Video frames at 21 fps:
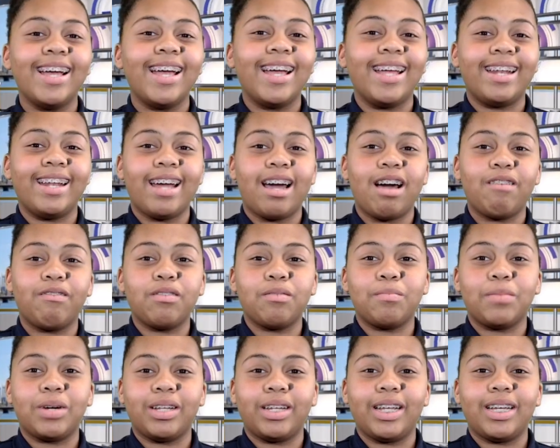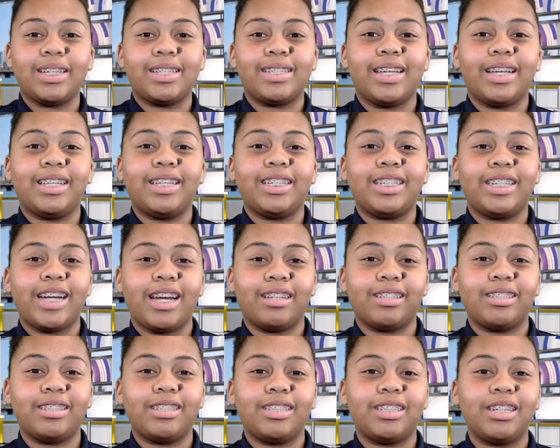And now for Monday's Daily
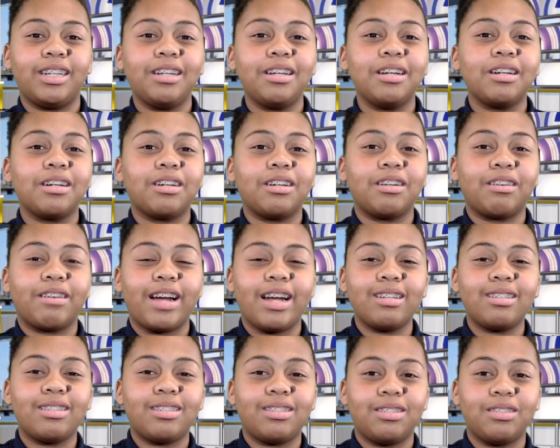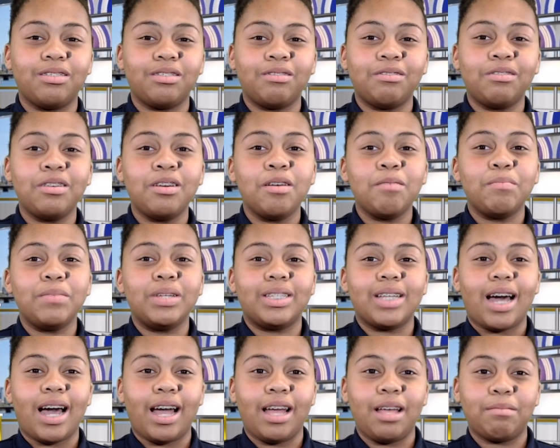Challenge. Congrats to Miss
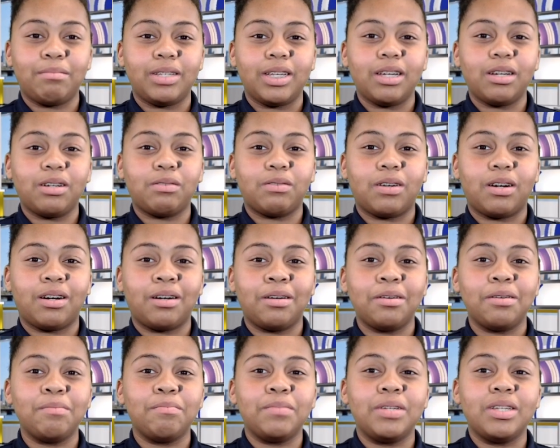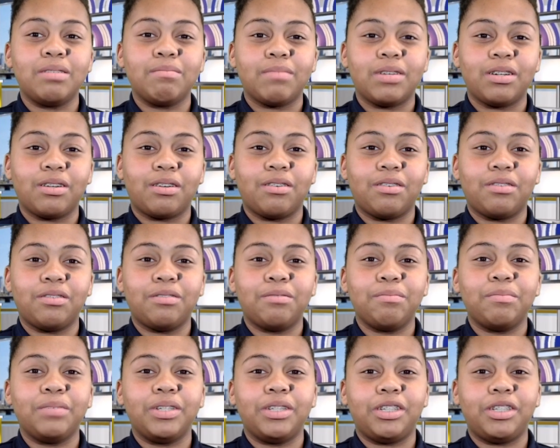Iam Dancroix, Miss Merkel,
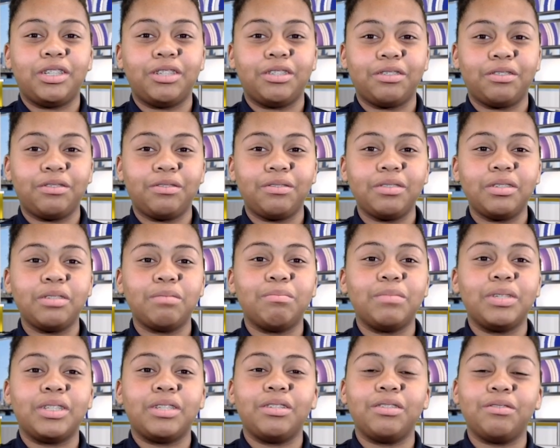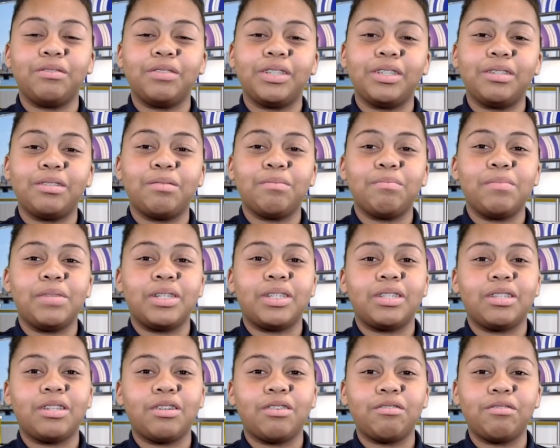Miss June, Miss Newton, Miss
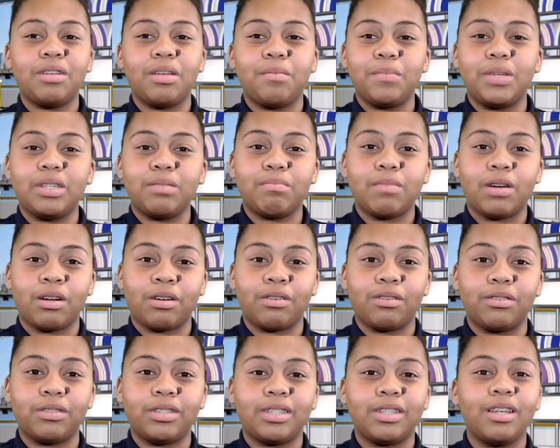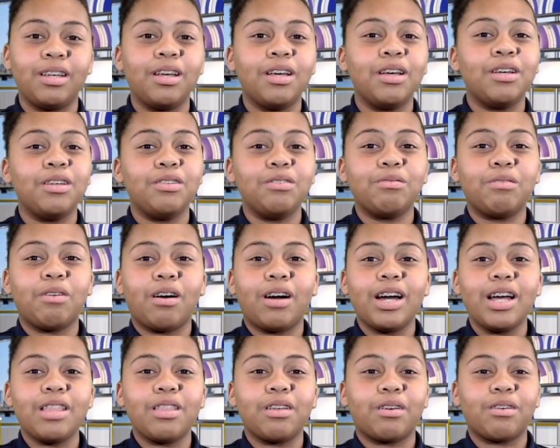Stone, and Miss Marcos. You all
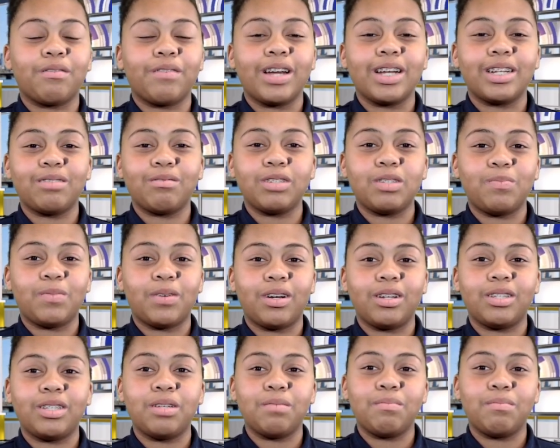had the correct response